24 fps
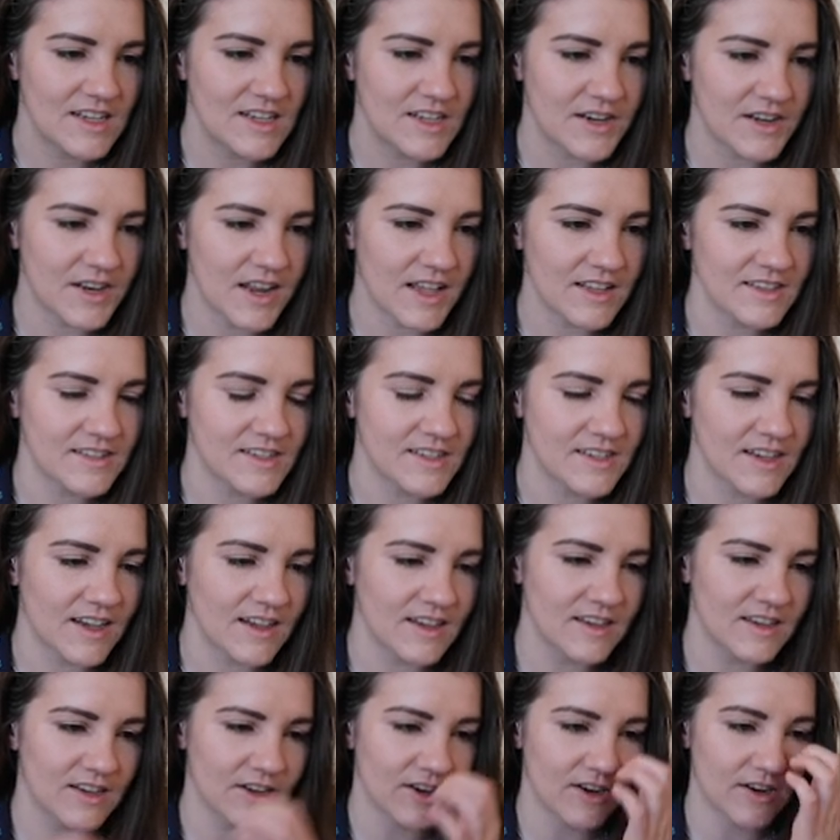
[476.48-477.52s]
Irratia
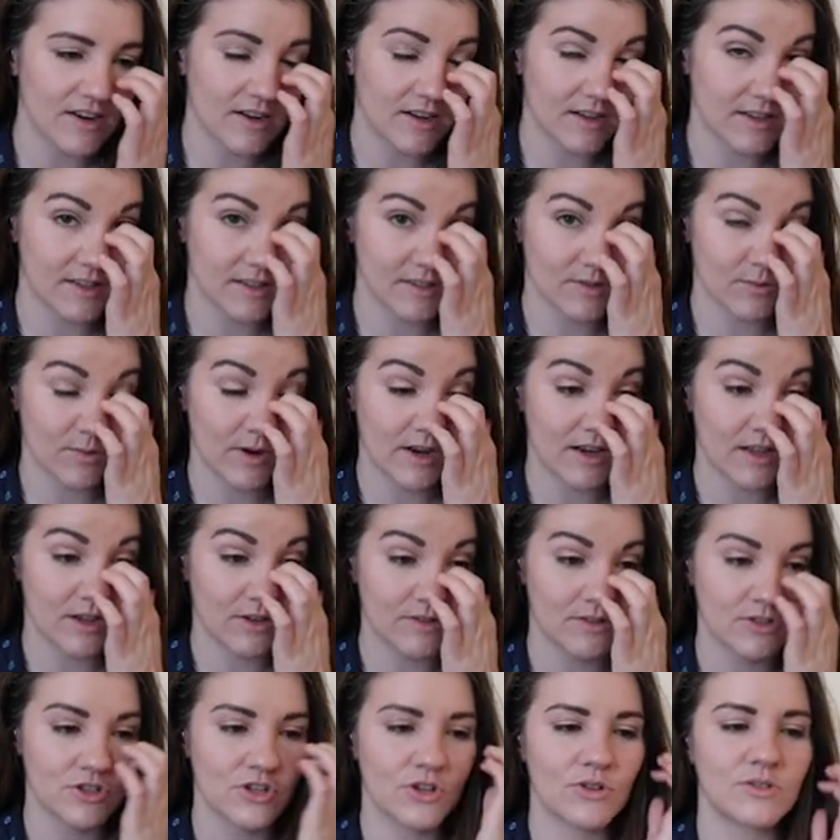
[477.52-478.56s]
here is radio
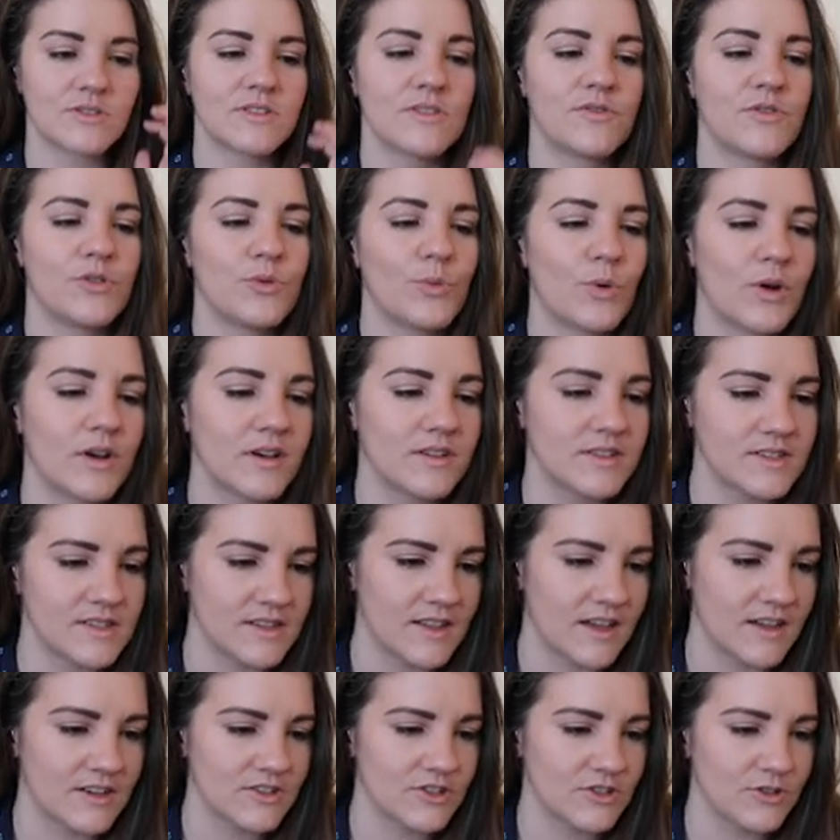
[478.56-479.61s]
shows if you want to see
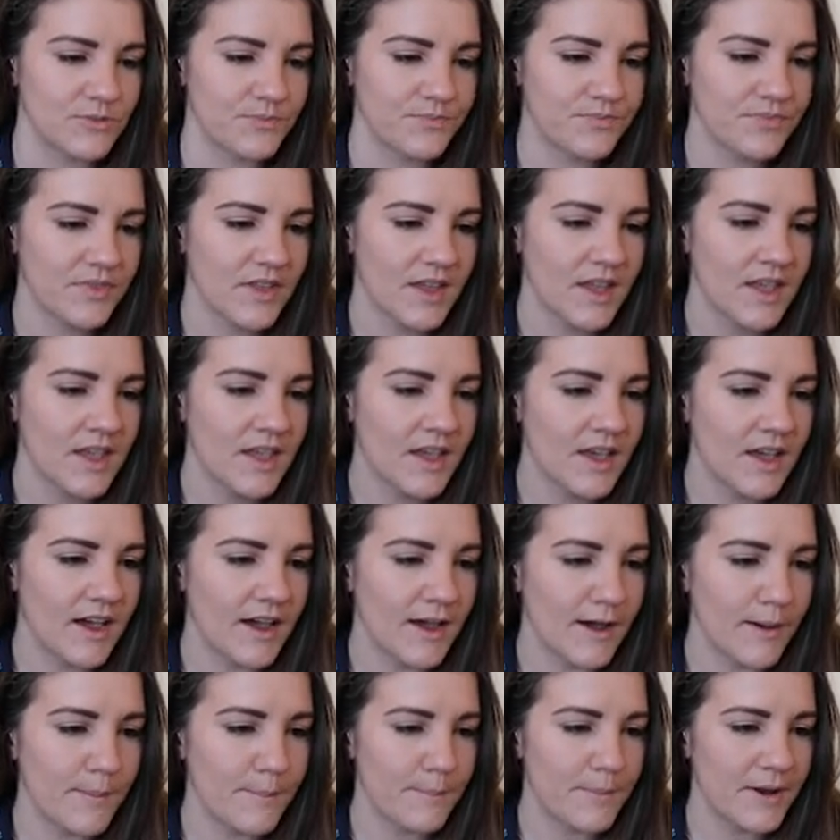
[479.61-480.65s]
that too.
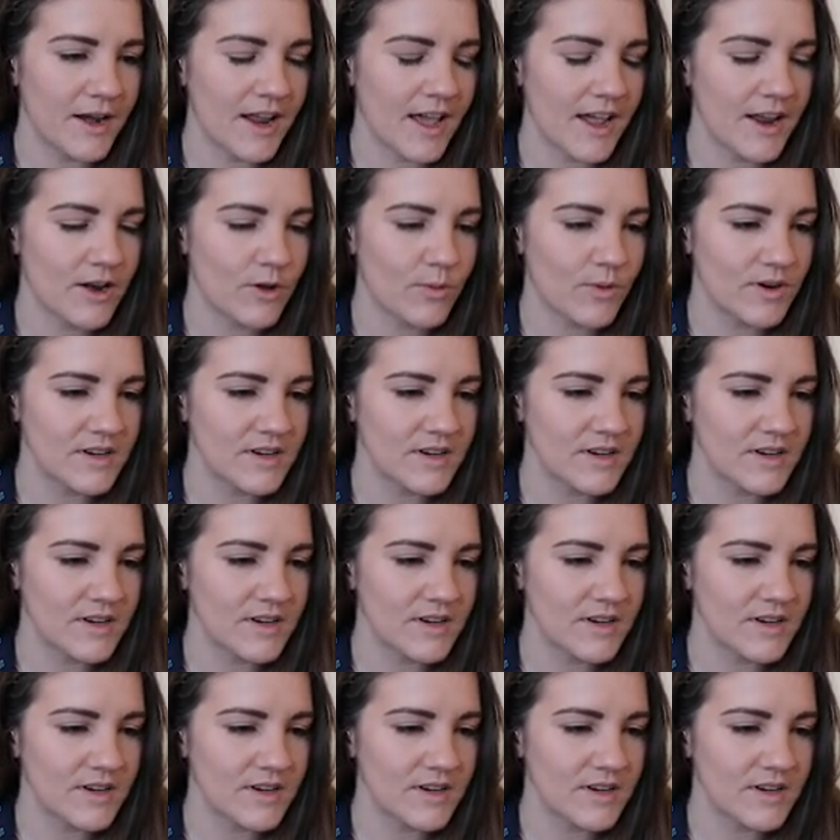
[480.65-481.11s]
But I don't